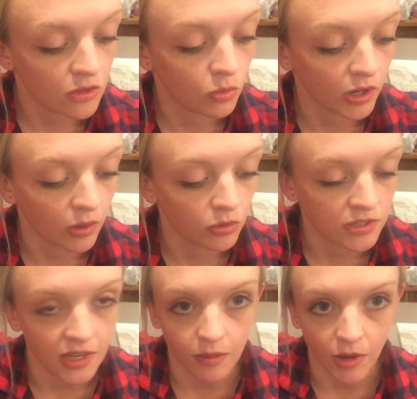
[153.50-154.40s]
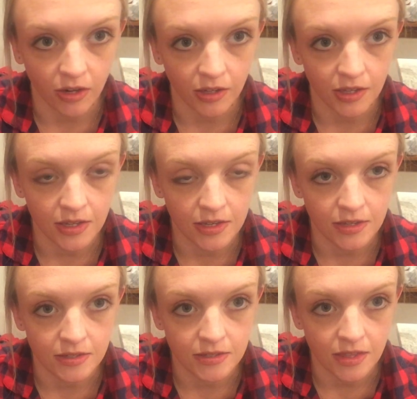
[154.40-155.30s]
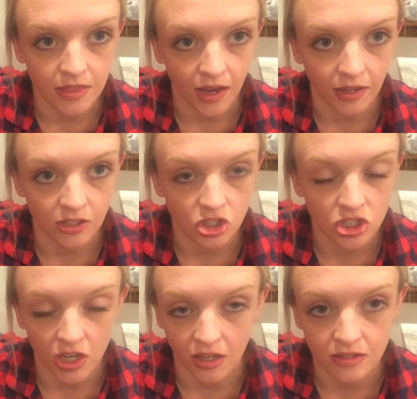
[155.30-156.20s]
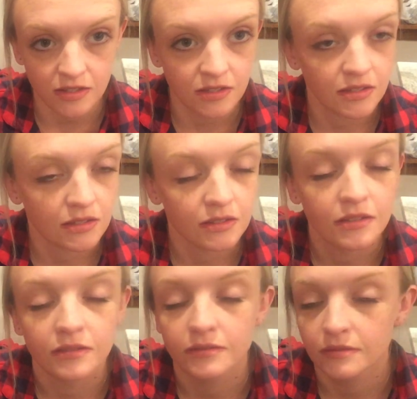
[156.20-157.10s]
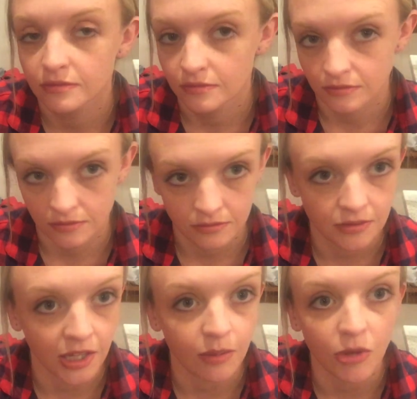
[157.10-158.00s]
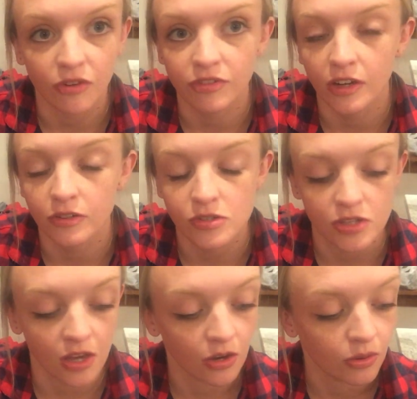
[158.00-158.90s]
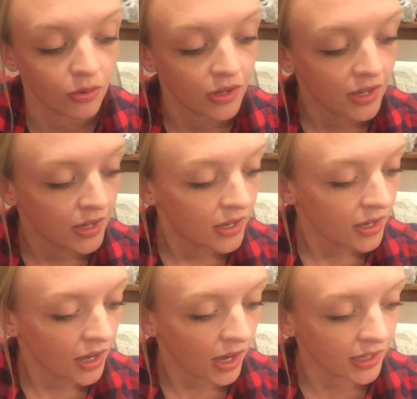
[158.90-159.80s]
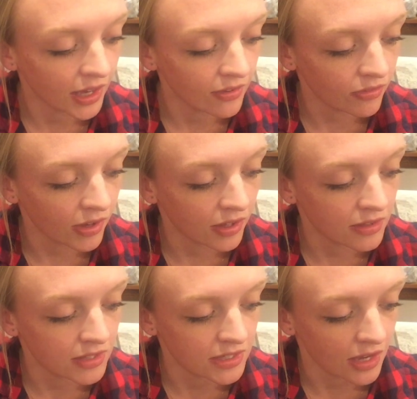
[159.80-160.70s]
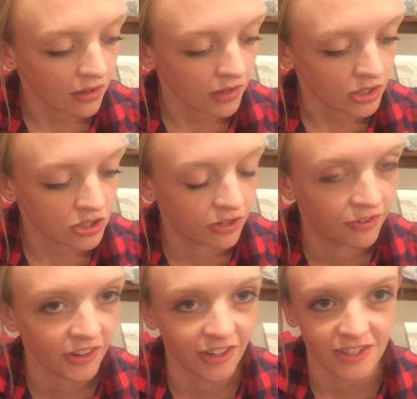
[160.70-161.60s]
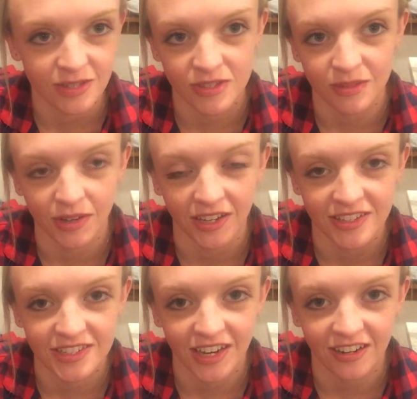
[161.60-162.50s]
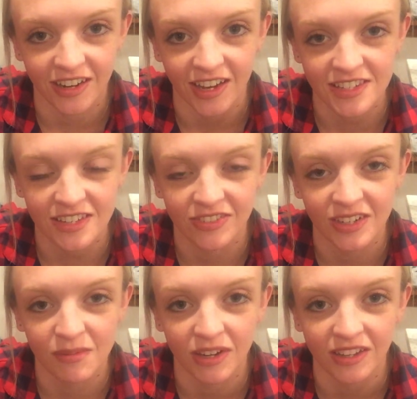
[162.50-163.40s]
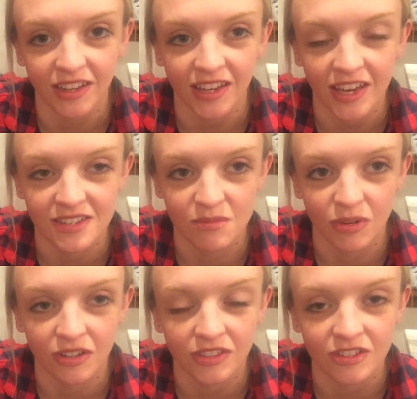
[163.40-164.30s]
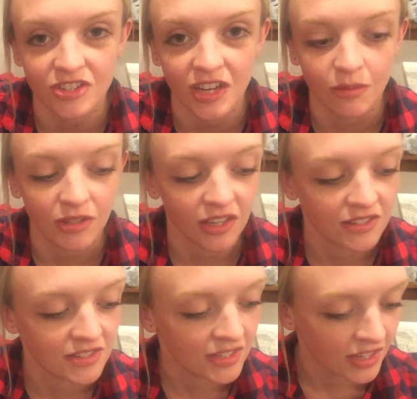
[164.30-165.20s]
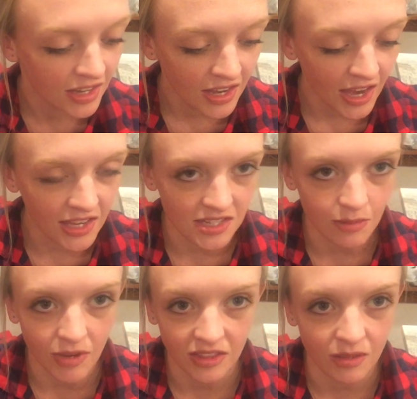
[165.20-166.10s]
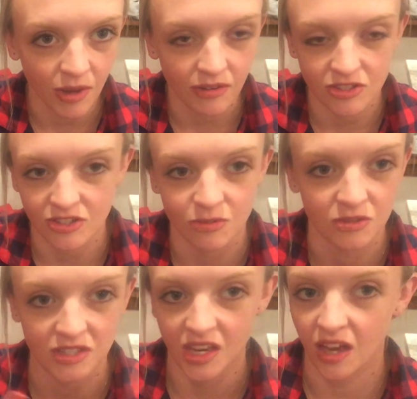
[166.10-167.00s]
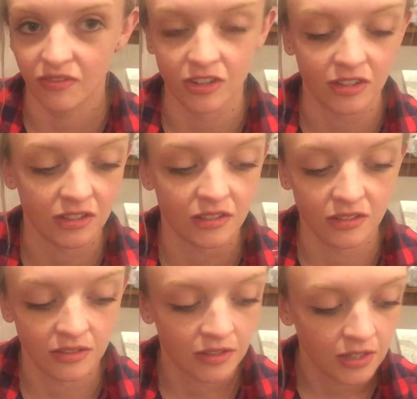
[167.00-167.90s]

What I will say about it is that it sheds like a mofo. So I gave these out last year for Christmas. I'm kind of scared to ask if anybody hasn't burned theirs yet, because as I made them, I just was covered in